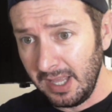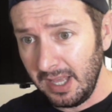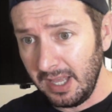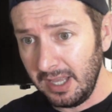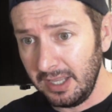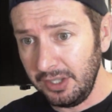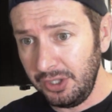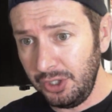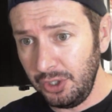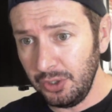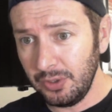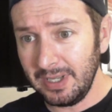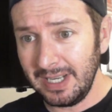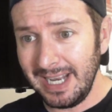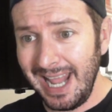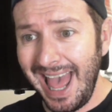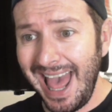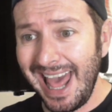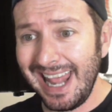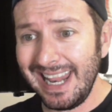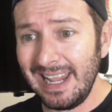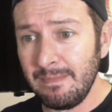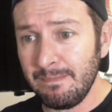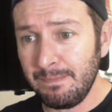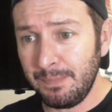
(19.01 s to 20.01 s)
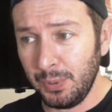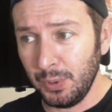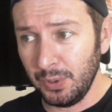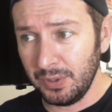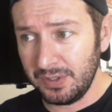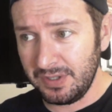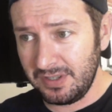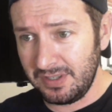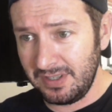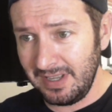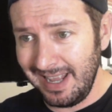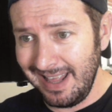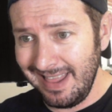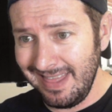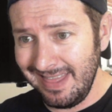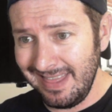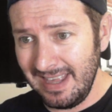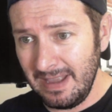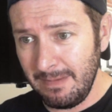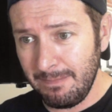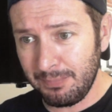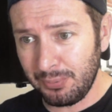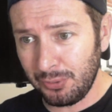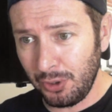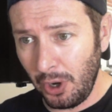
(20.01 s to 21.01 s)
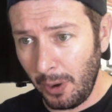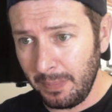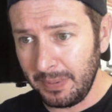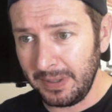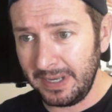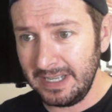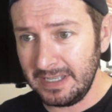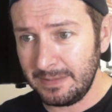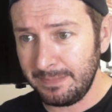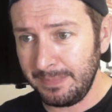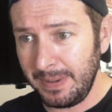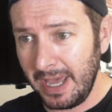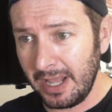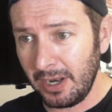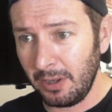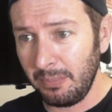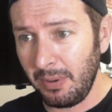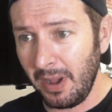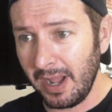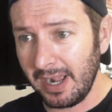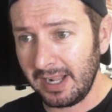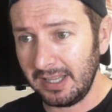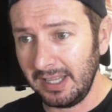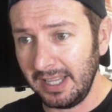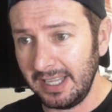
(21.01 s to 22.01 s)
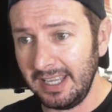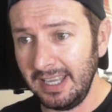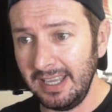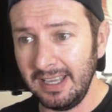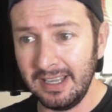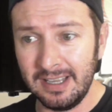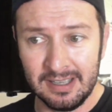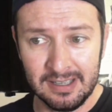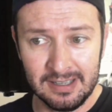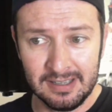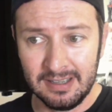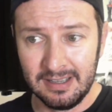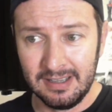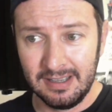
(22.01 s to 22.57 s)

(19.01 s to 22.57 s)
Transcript: Uh, you can add inputs in the properties panel by clicking